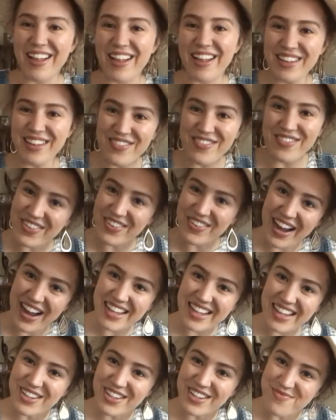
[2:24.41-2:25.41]
I love you
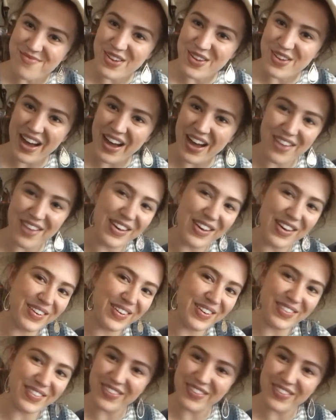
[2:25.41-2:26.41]
guys. Hope you have a
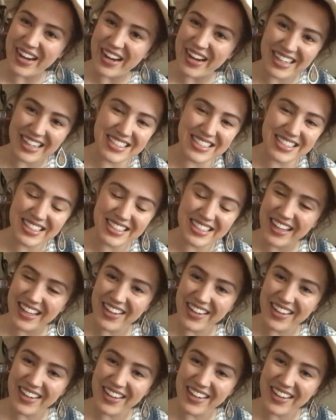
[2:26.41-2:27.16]
great